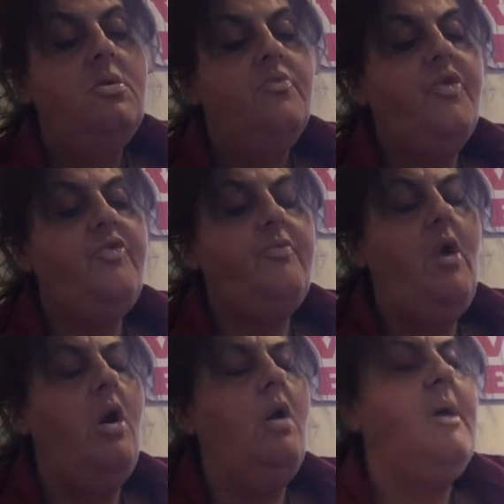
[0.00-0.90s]
These,
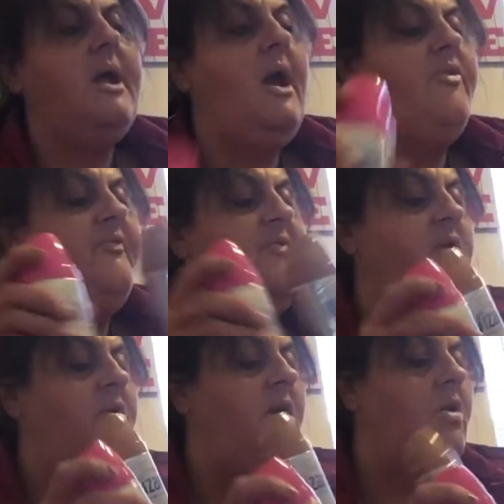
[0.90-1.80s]
oh my god, the
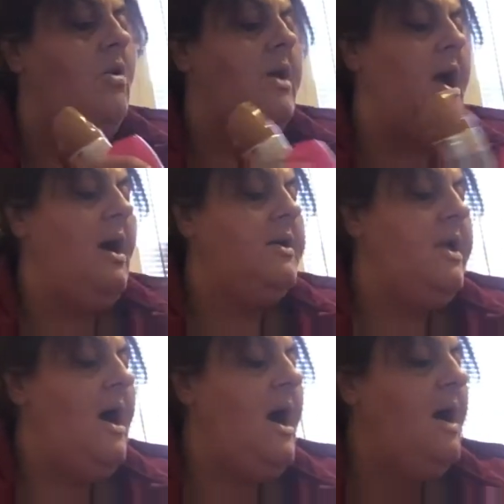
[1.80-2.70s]
vanilla. Oh yeah,
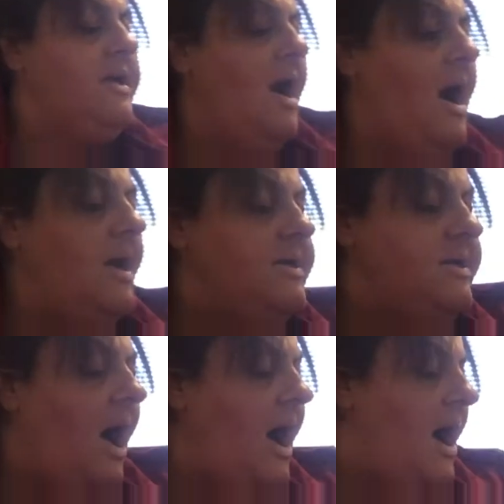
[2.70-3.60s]
yeah, yeah,
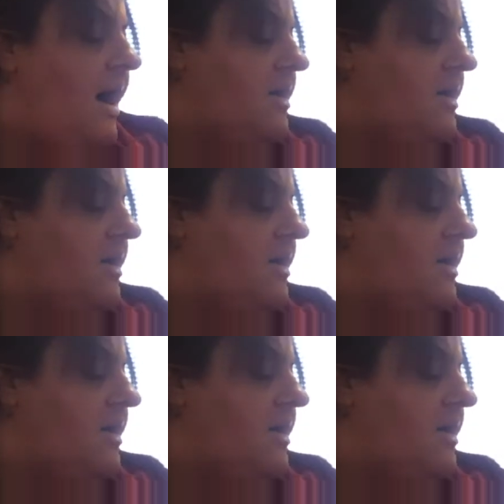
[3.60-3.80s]
yeah.